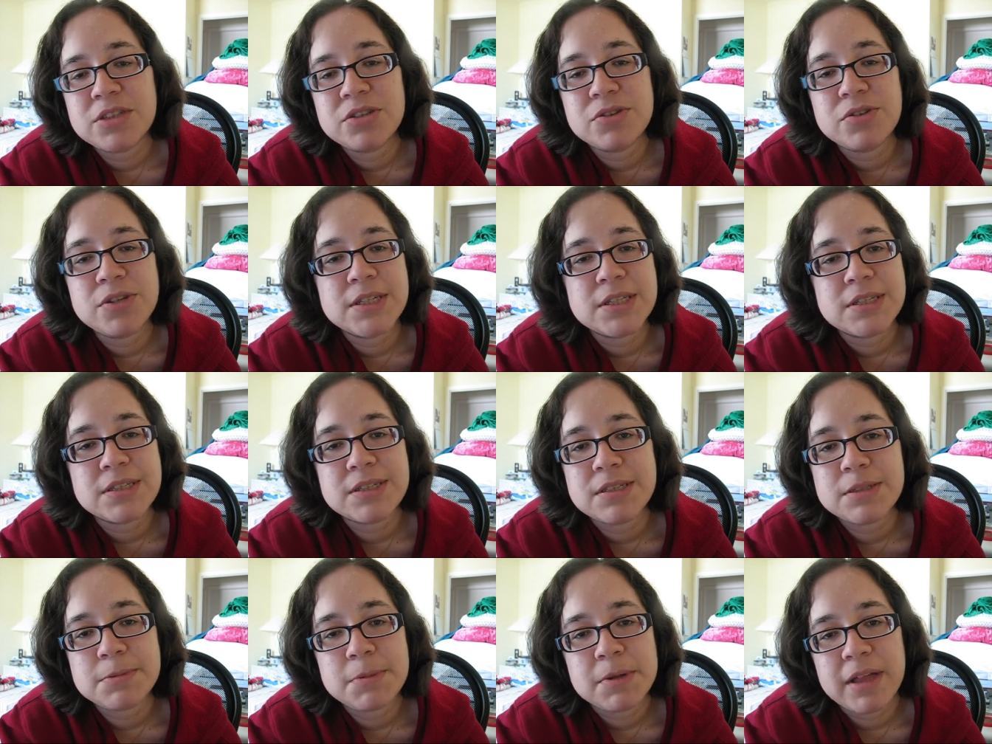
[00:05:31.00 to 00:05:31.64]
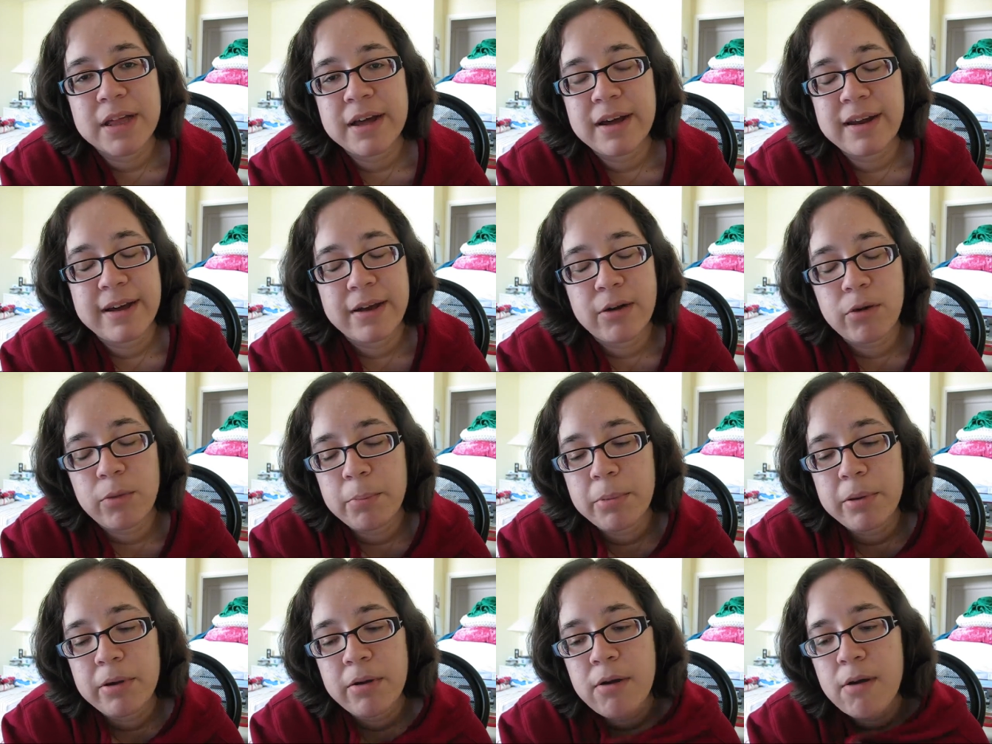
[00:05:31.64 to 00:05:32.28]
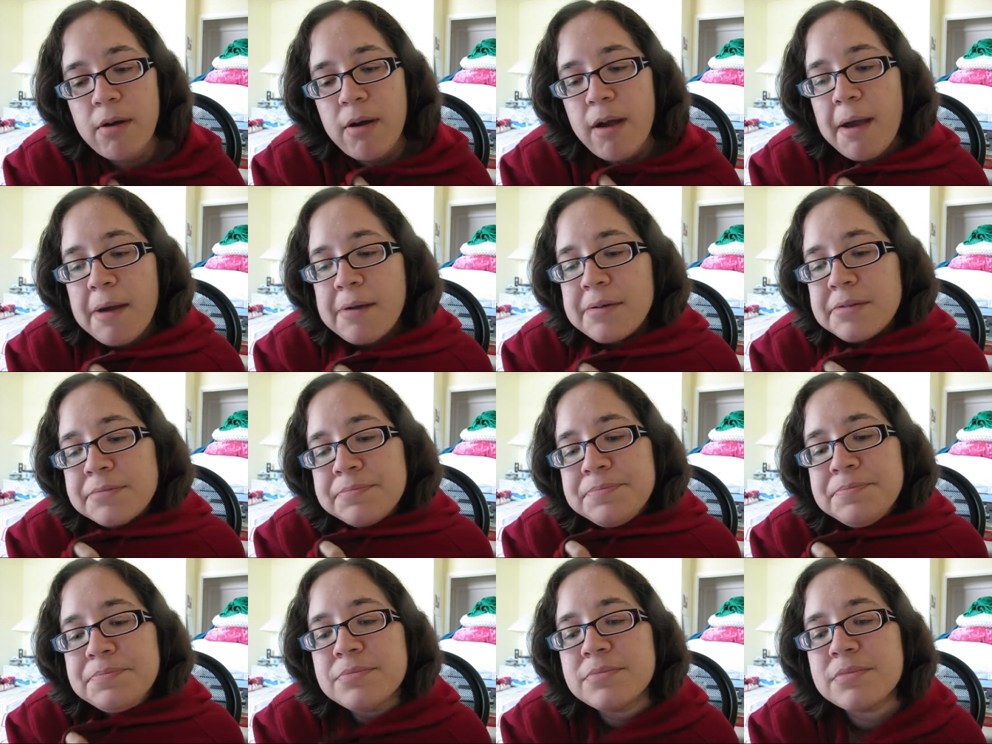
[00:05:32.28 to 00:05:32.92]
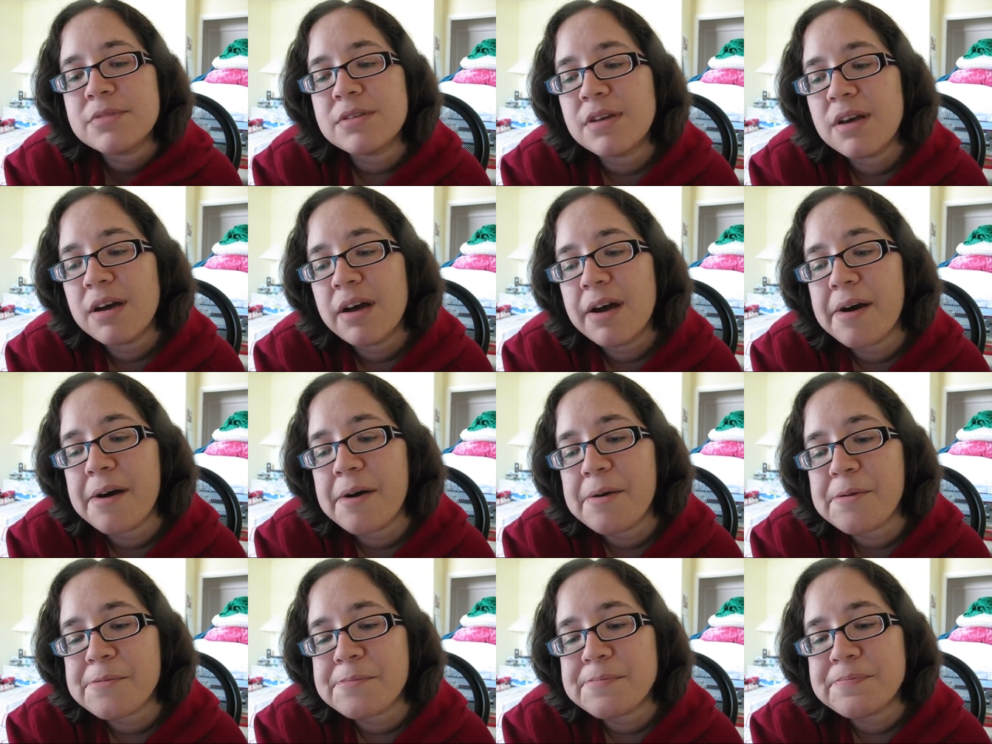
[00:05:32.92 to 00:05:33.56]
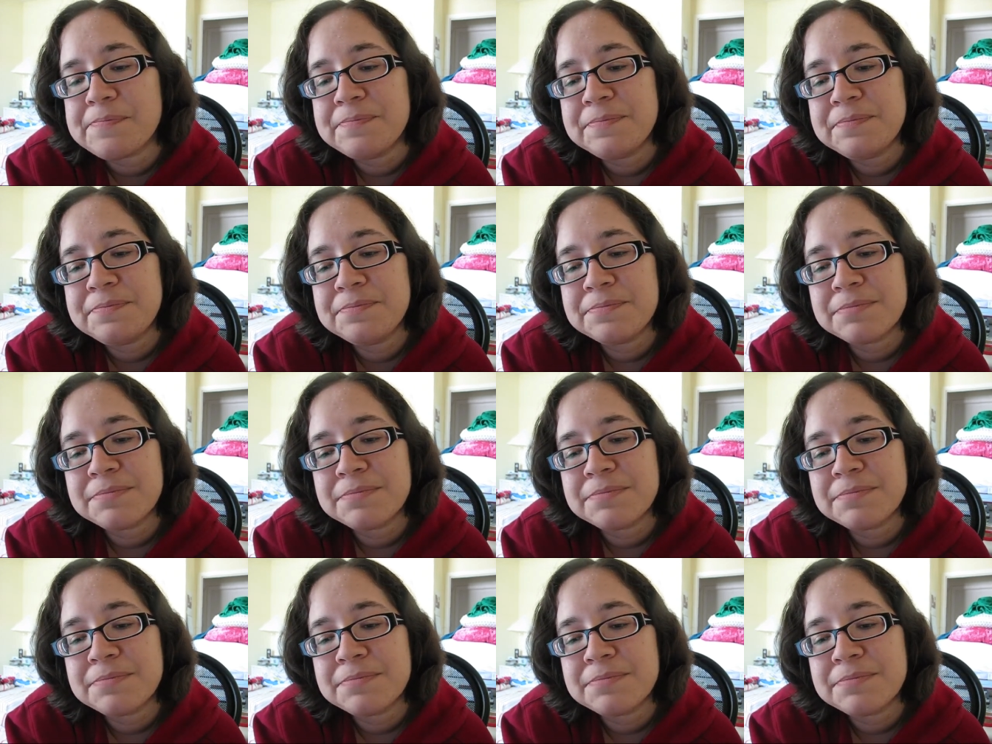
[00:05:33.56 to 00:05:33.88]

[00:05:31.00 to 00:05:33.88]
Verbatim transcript: so it doesn't spell out help. Okay. Um,